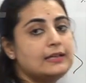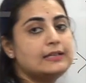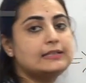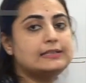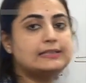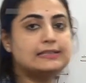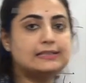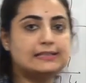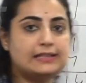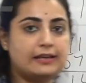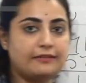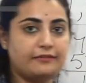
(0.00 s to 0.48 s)

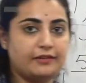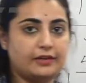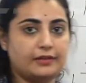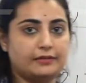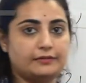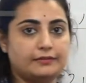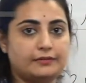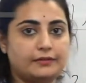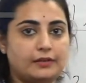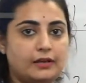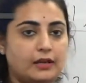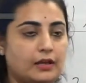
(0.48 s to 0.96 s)

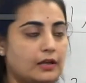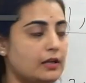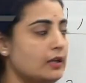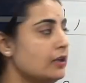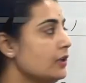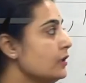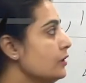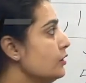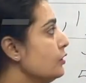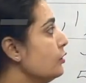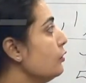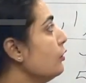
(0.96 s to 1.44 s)
7.
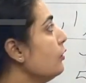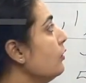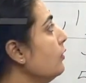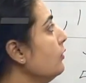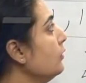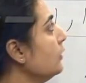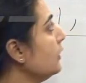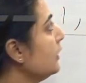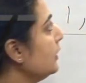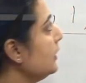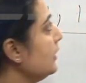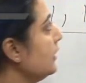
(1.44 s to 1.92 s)

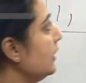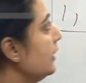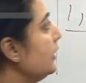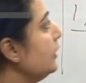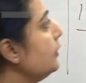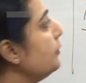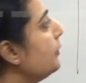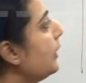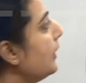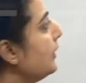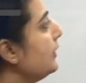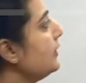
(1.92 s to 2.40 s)
So did
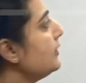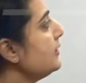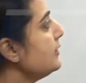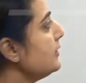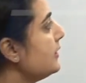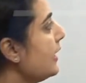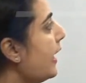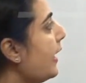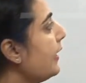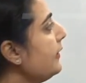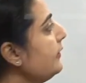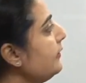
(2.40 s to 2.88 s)
you
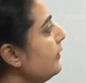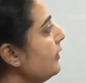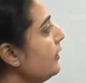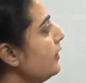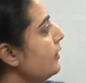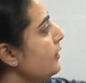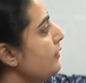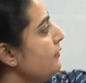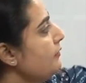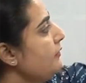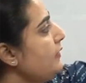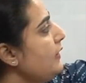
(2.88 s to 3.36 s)
understand?
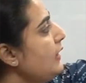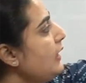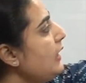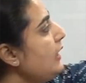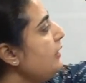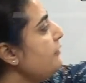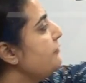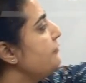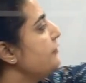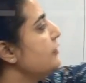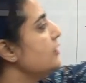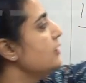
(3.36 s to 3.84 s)

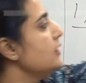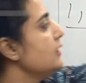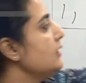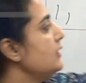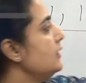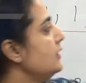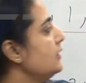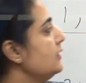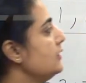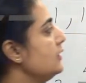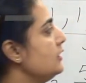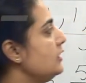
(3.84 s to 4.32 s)
We
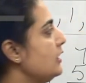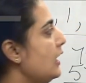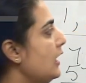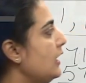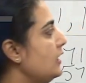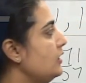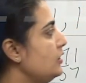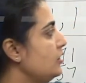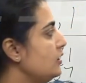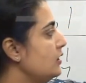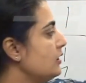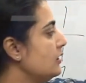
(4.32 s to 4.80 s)
first
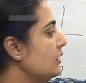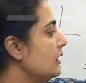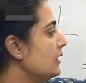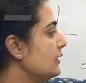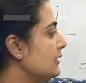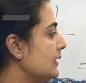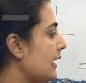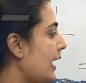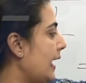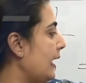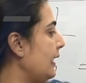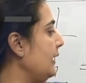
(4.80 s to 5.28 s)
changed the
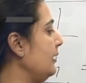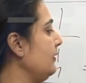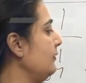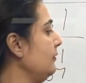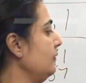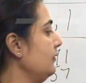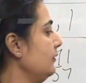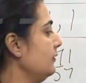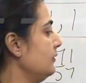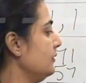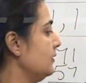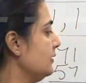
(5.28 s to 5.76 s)

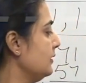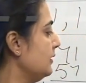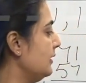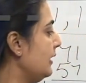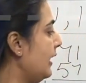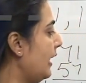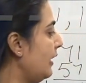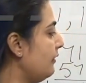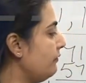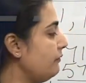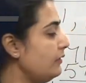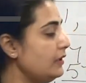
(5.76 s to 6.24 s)
sign,
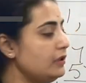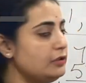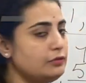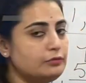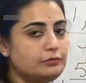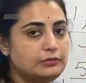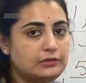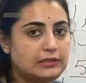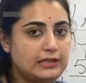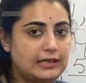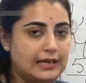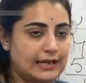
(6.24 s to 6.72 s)
then we
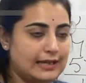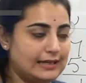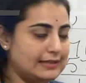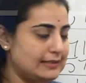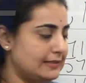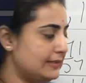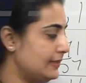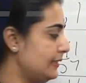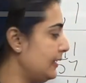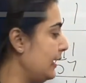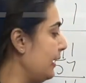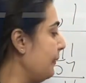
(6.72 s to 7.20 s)
took the
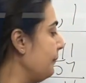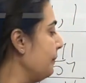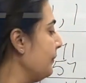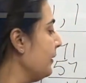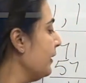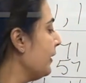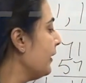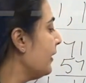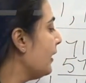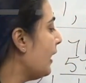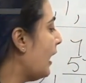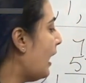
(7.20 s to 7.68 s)
LCM.
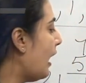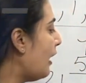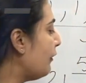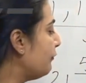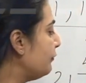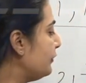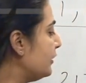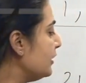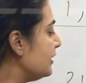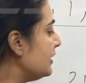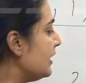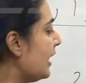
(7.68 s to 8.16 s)

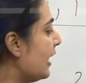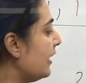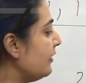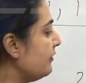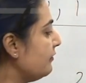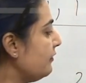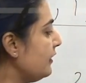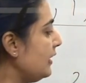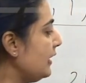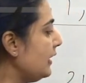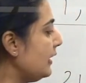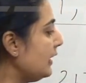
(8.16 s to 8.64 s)
After
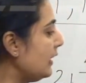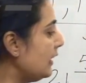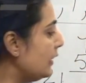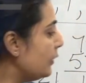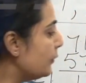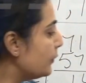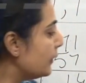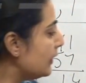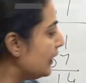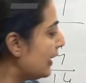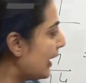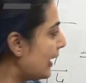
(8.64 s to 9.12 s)
that we
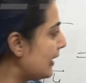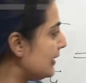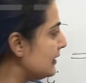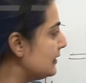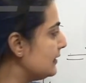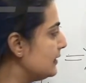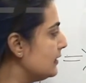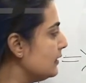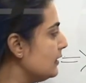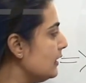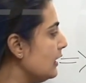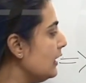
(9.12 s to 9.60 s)

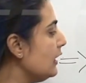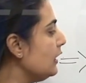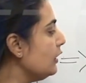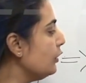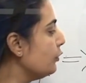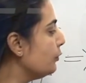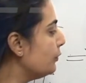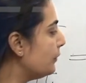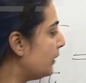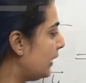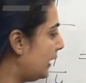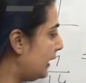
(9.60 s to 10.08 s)
equalized the
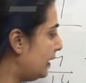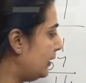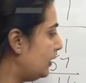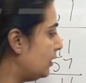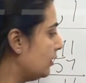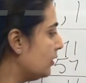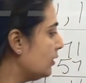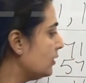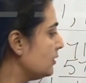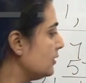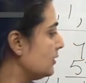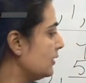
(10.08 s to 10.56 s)

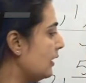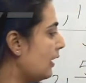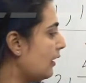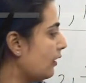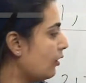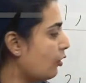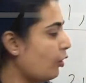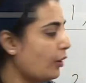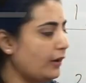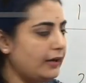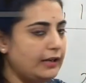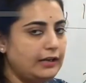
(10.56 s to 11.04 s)
numerators
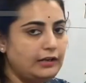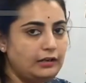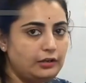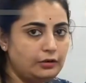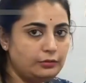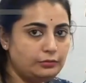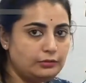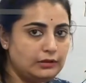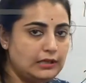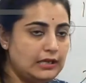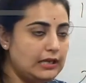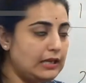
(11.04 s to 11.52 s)
according
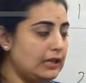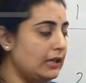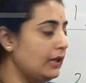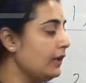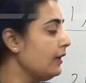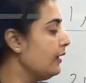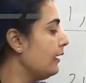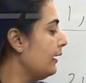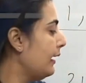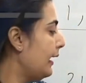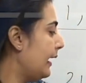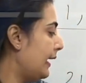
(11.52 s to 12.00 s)
to
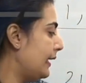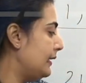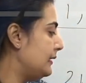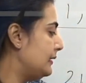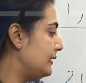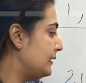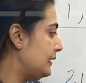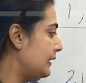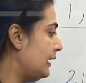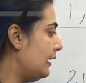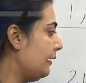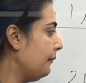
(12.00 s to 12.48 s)
the
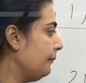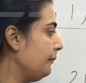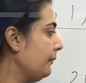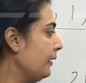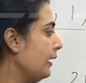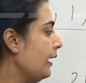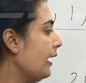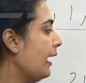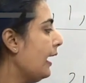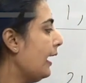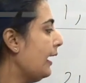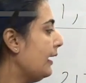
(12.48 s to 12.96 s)
LCM,
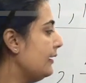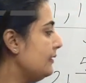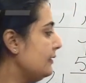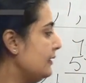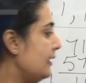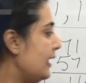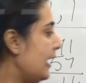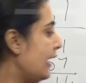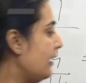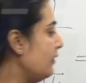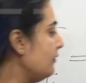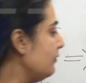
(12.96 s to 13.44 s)

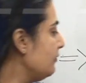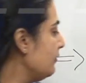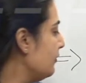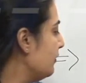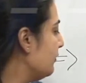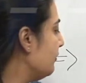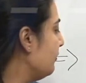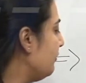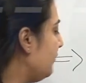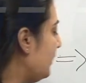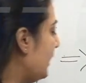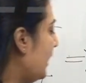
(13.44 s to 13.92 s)
and
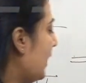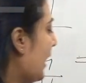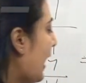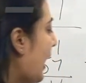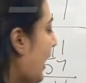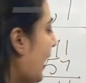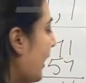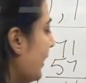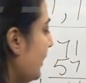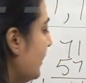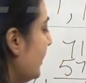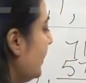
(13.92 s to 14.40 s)
then we
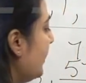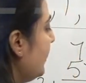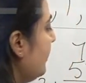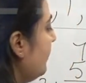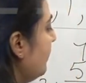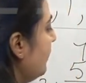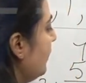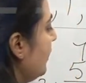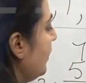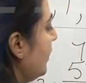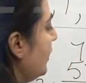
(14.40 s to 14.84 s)
added